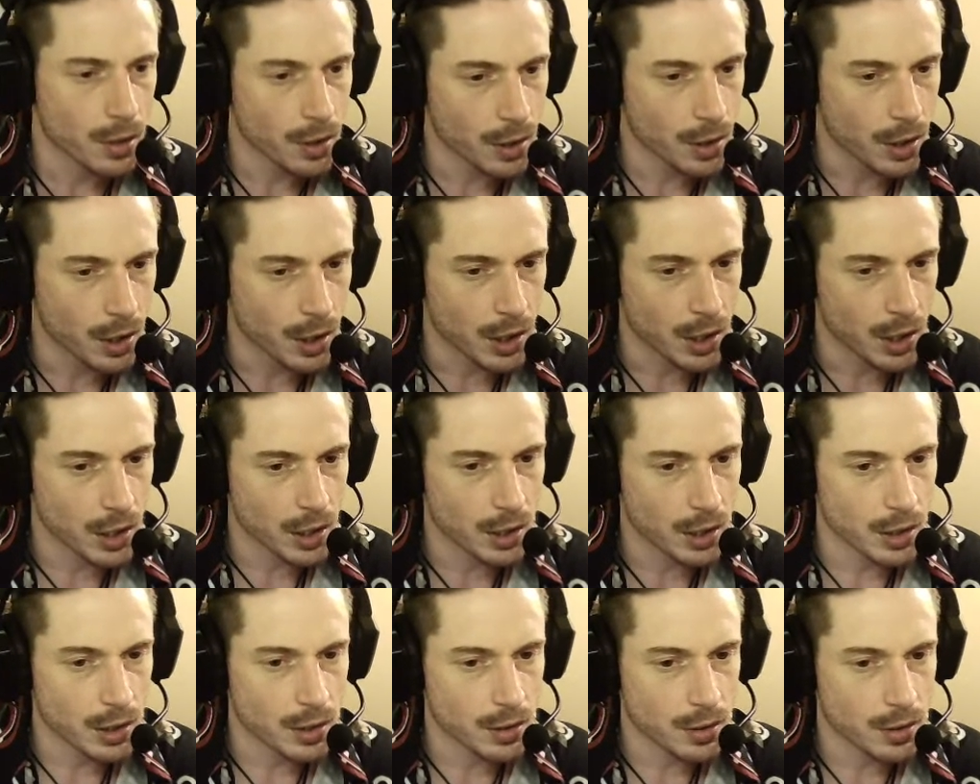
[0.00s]

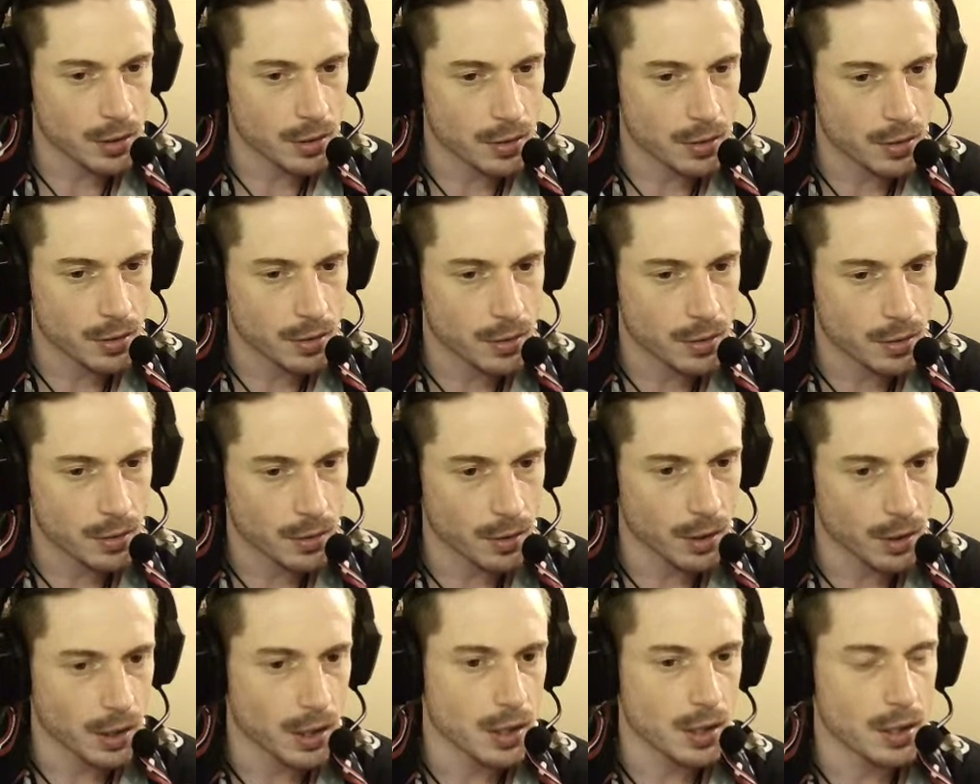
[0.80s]
And
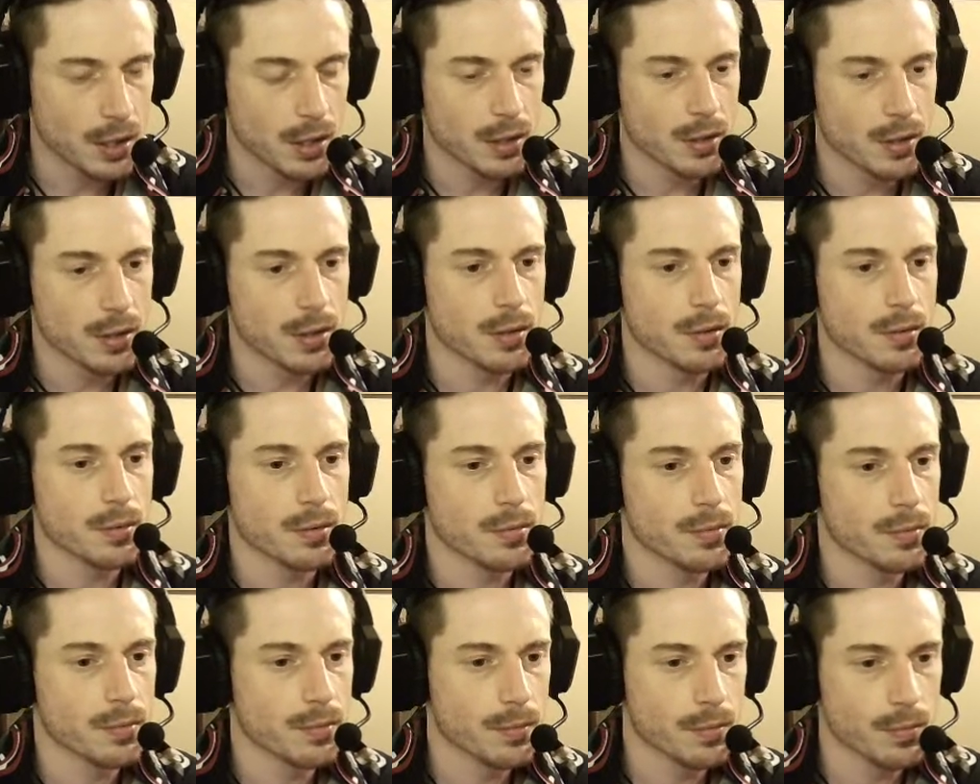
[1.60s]
okay. So
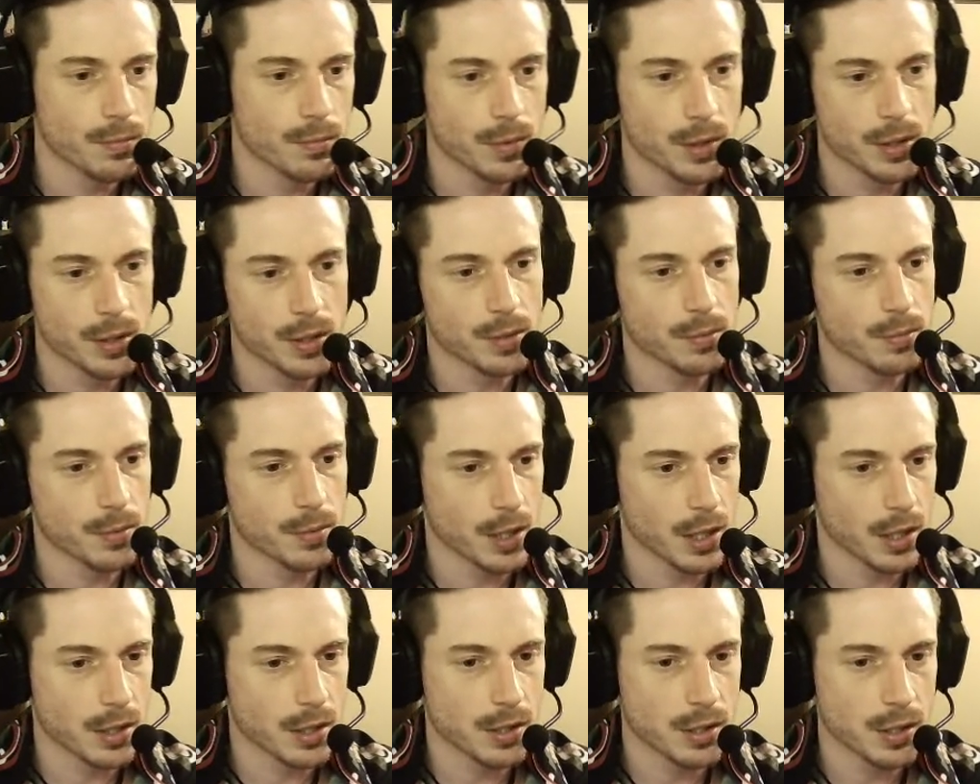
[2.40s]
we
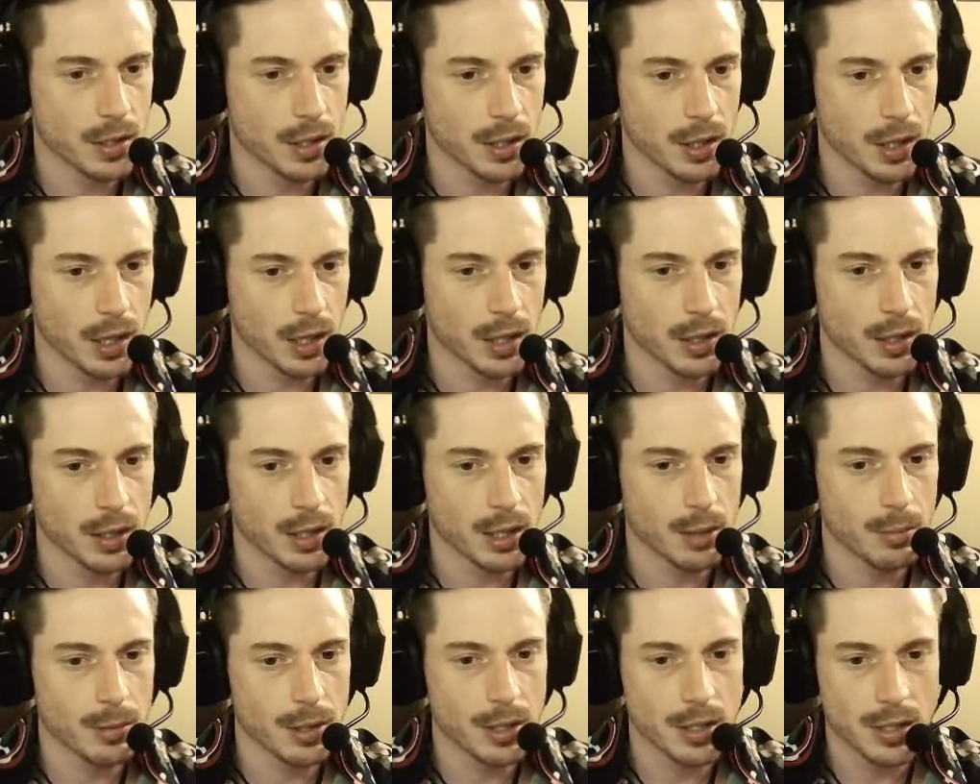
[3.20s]
actually like had to
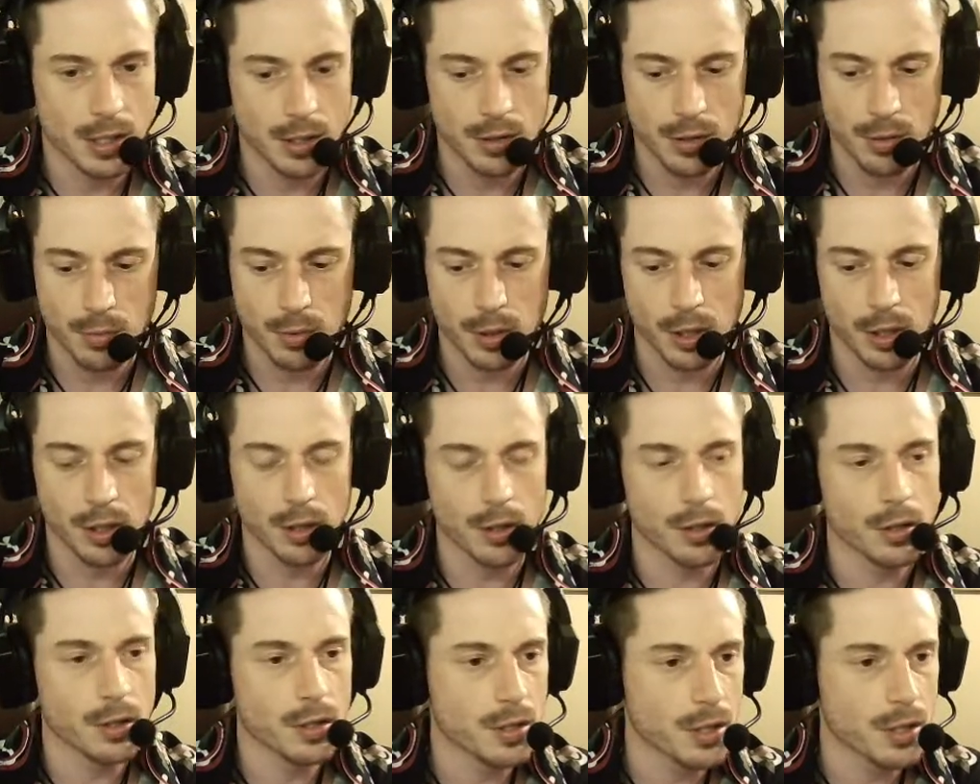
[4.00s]
comment this out. So we're gonna go
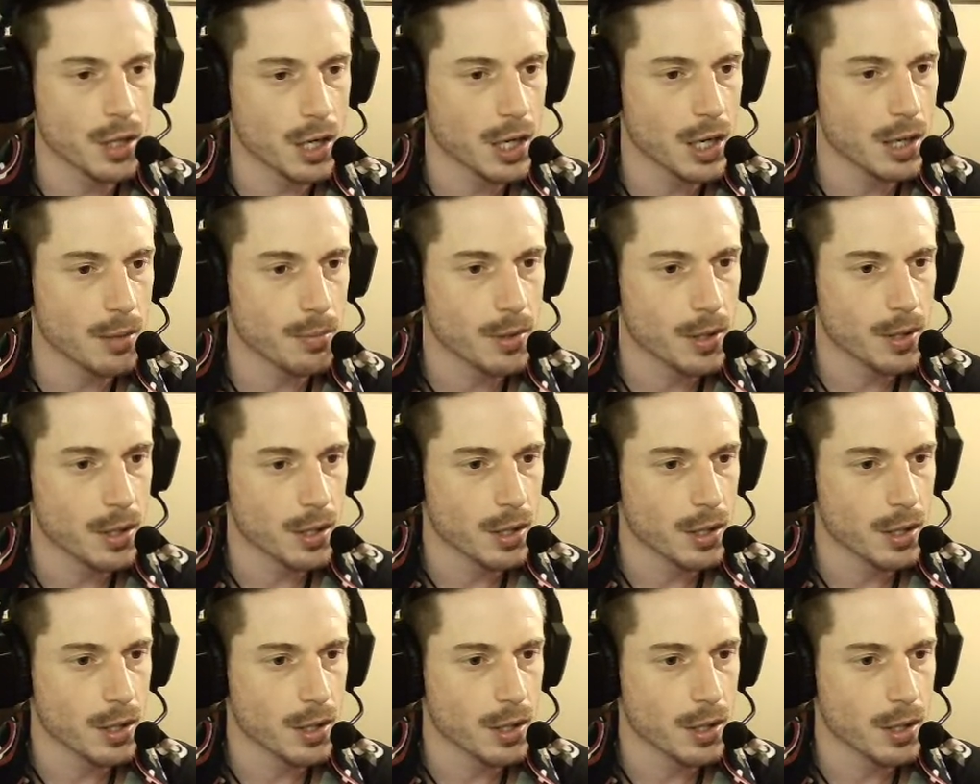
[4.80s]
to the top.